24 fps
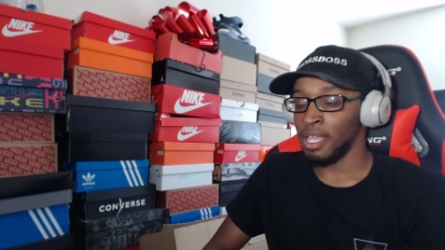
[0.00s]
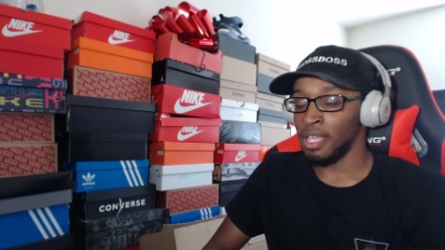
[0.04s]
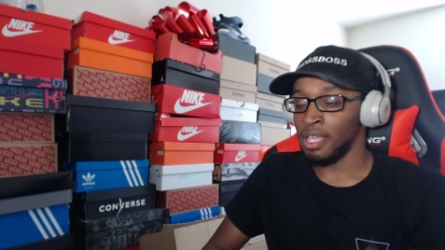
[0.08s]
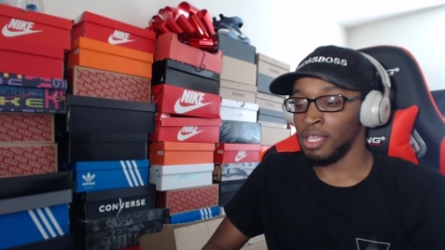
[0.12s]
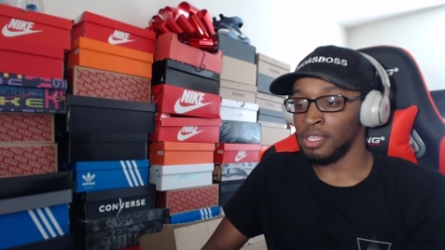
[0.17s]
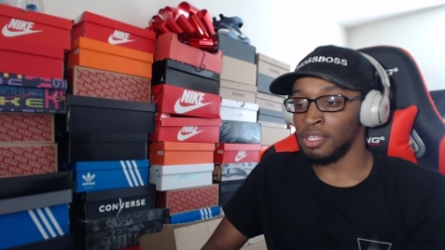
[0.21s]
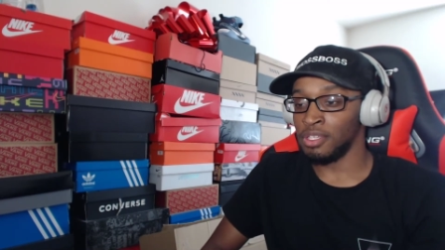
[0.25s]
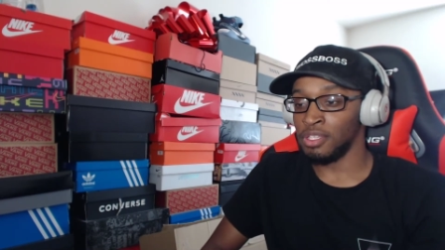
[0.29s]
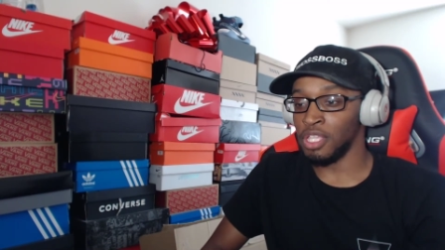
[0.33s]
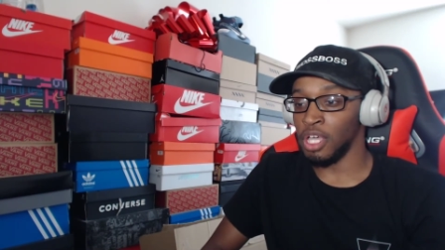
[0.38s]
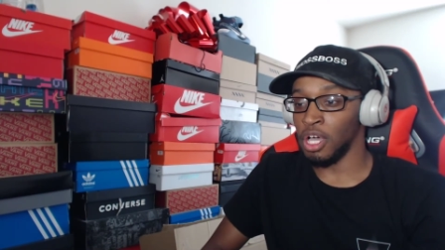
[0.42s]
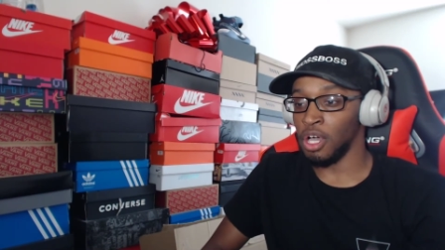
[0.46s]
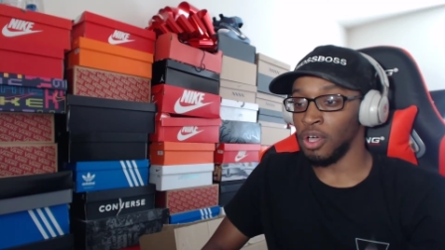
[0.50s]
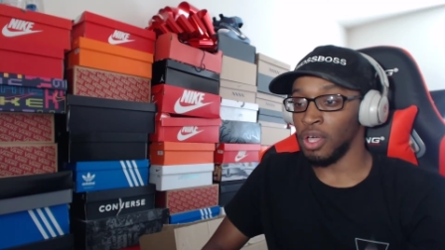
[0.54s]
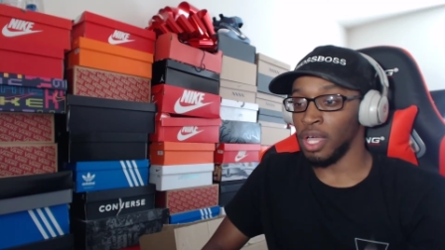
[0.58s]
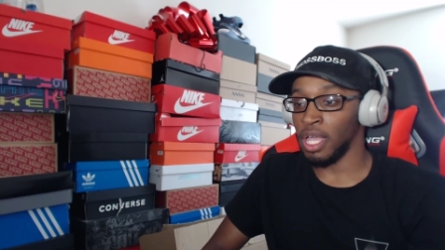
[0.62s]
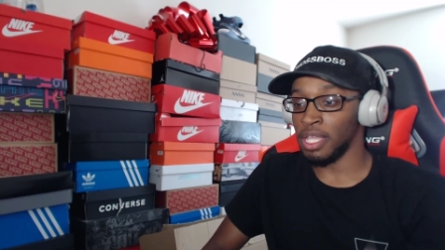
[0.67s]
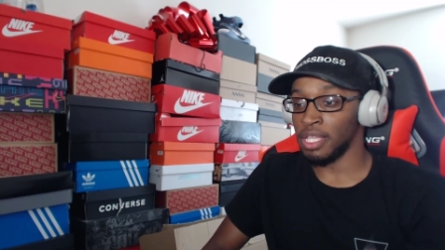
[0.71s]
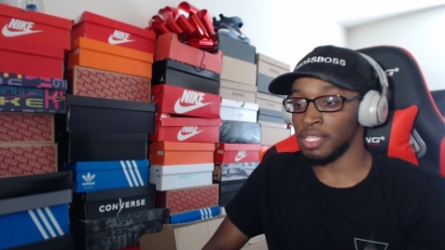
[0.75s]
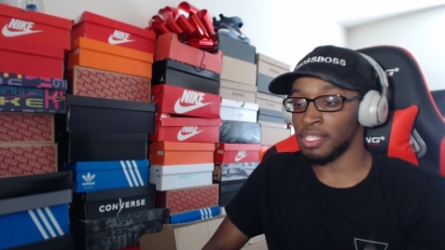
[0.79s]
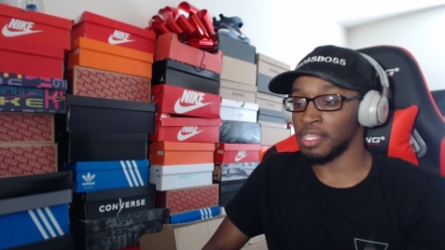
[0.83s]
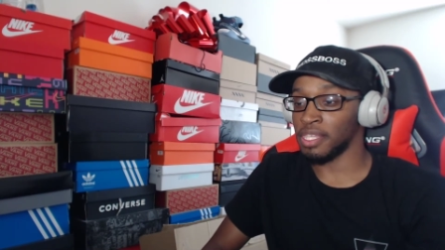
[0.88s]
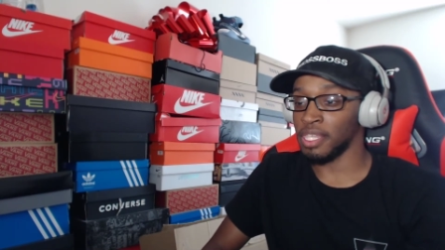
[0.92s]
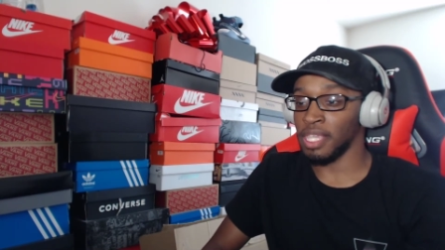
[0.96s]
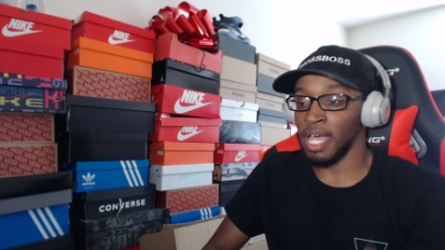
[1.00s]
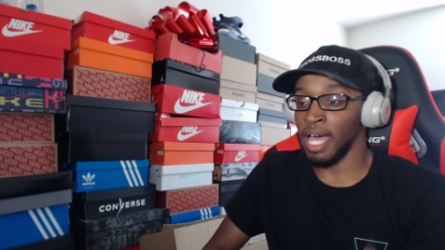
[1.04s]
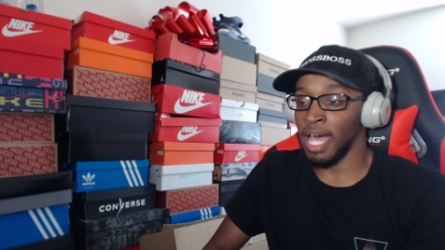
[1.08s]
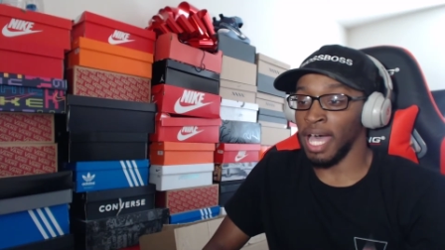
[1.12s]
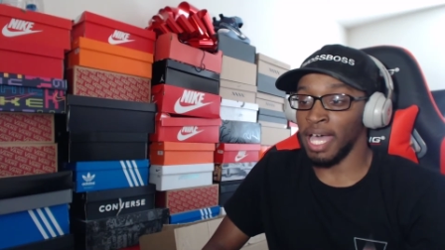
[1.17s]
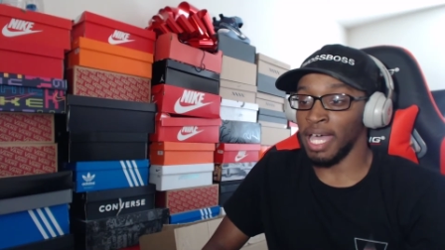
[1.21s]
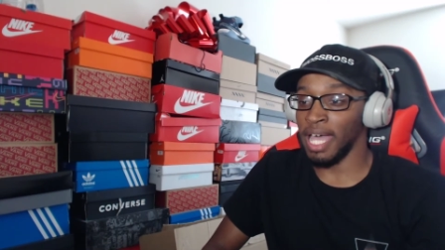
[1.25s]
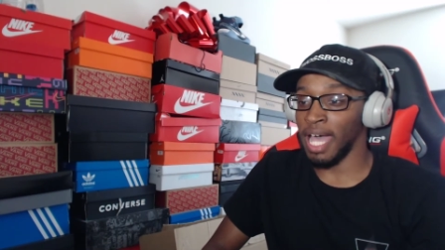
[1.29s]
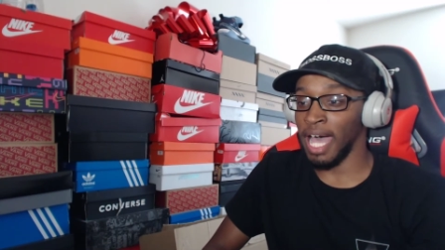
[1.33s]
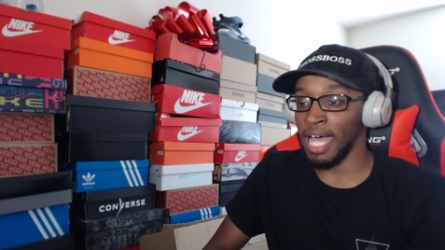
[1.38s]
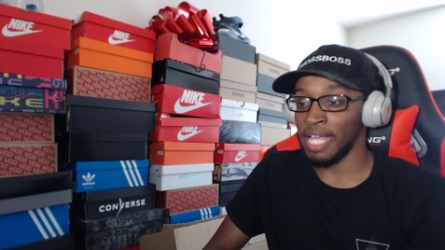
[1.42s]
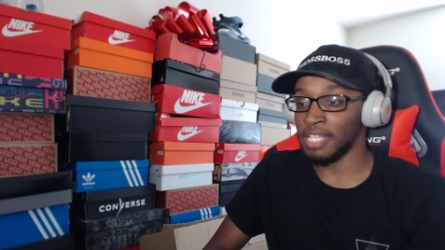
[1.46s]
you know, it's
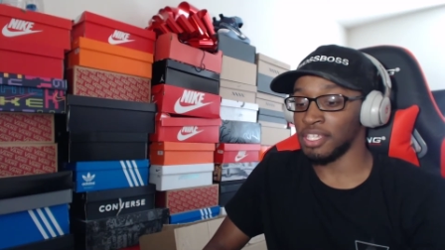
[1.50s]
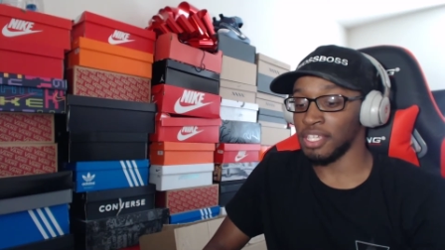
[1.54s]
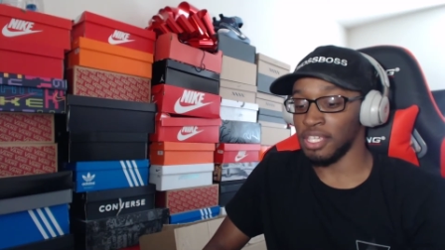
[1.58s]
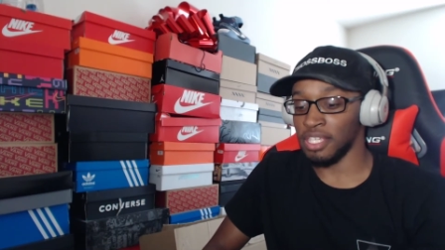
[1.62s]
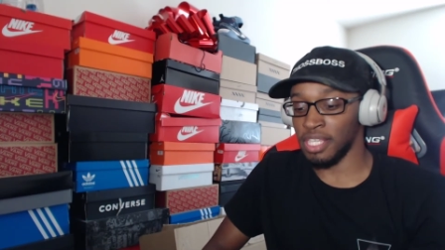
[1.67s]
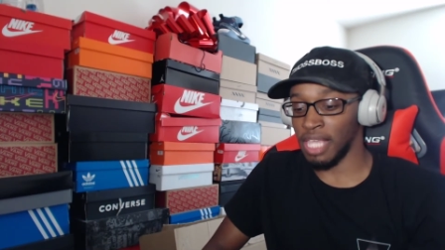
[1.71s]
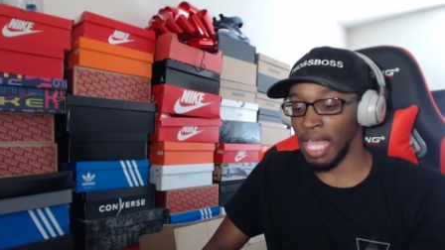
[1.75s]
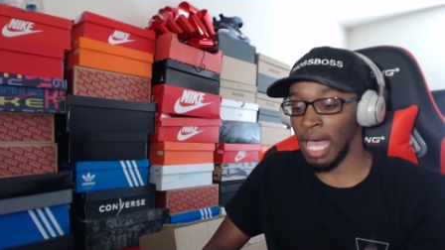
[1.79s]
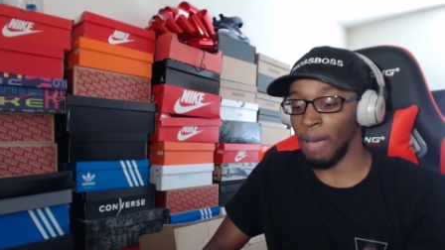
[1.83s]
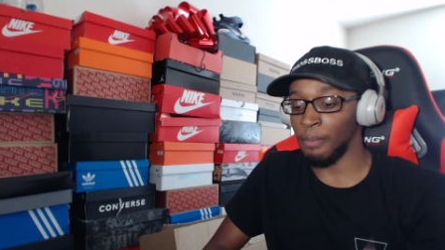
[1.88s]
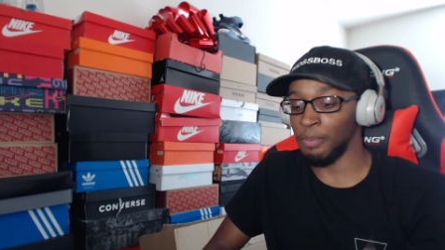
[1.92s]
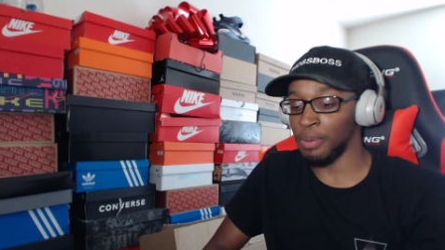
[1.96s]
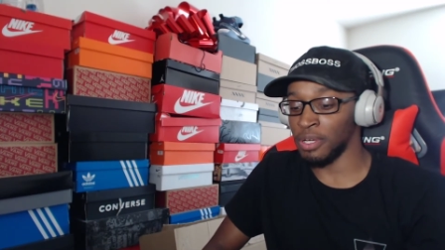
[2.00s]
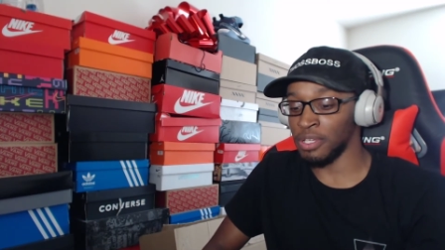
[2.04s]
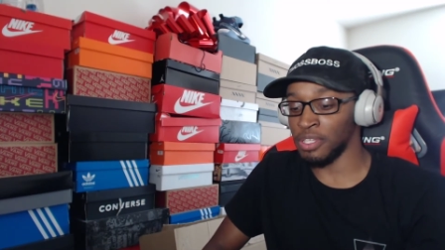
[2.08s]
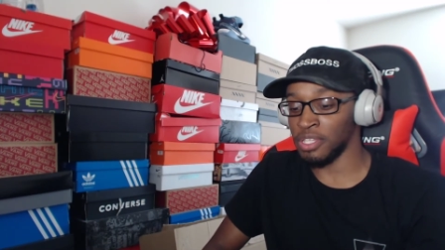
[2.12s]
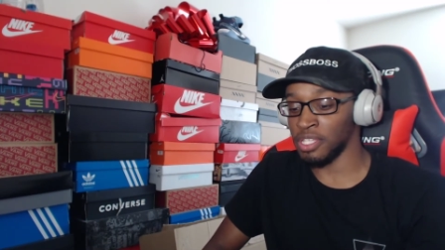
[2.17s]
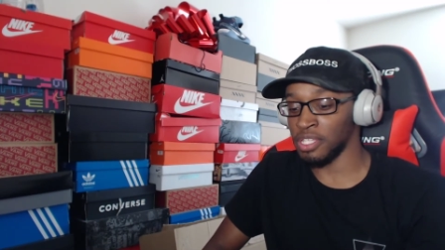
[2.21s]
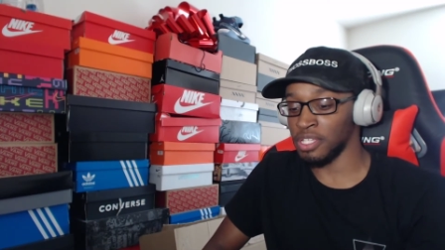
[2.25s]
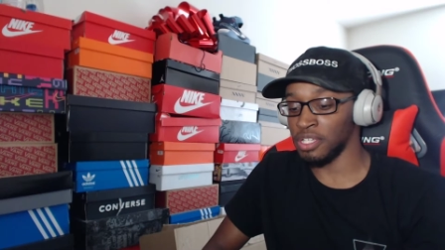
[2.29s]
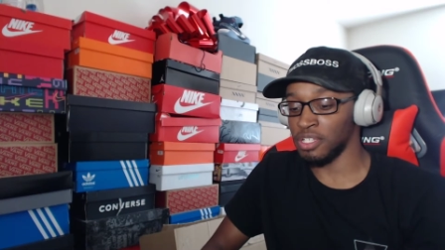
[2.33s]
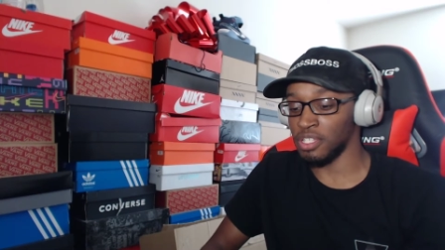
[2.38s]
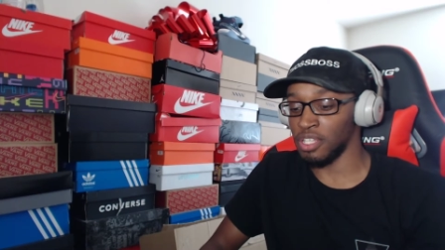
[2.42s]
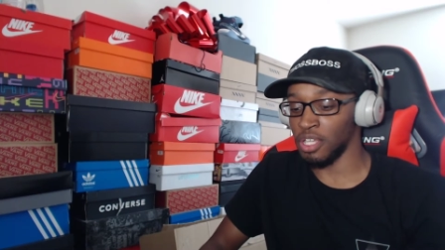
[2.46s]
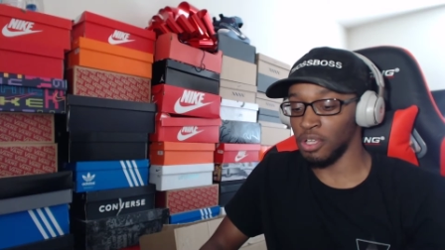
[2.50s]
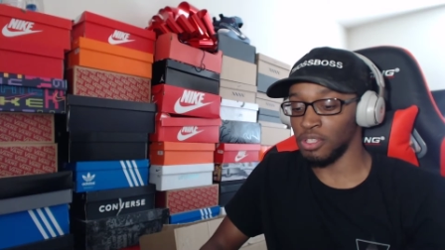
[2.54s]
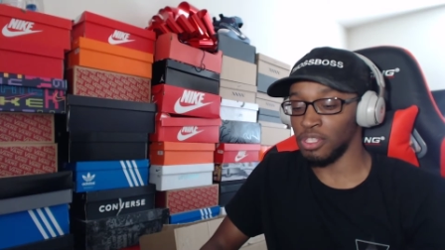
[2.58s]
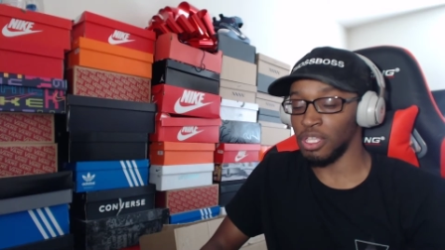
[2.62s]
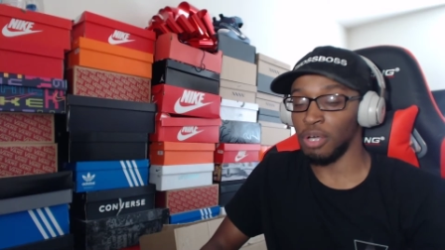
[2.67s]
I, I just I personally don't